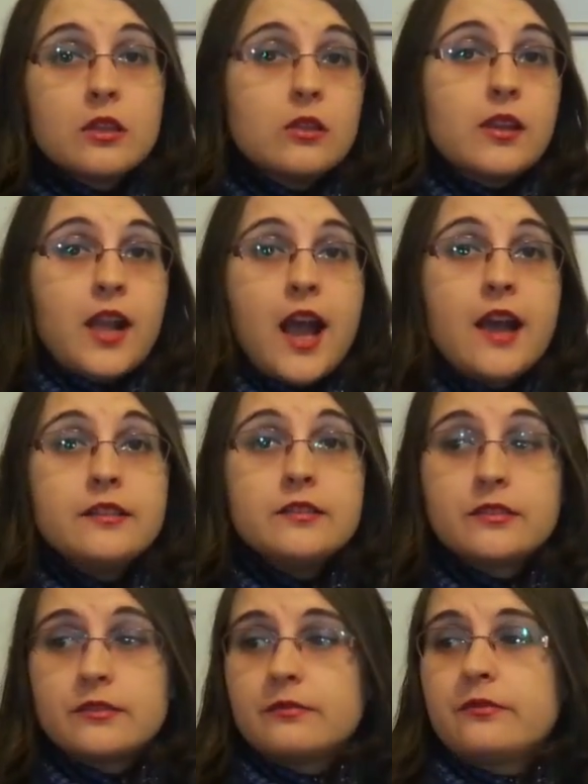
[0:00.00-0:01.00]
you
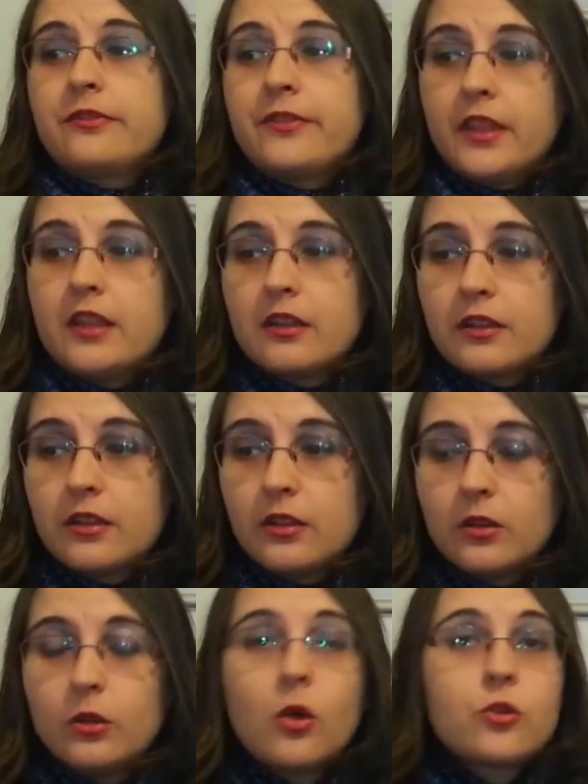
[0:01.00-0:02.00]
can't think
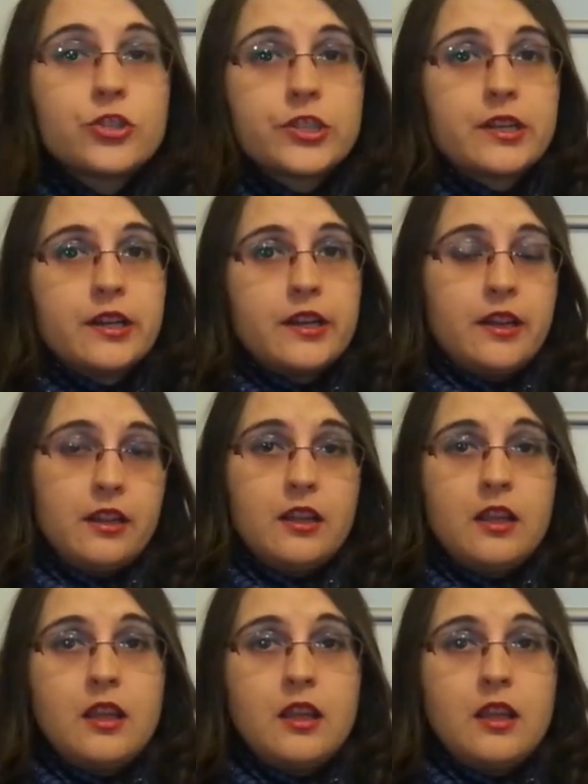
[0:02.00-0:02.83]
logically.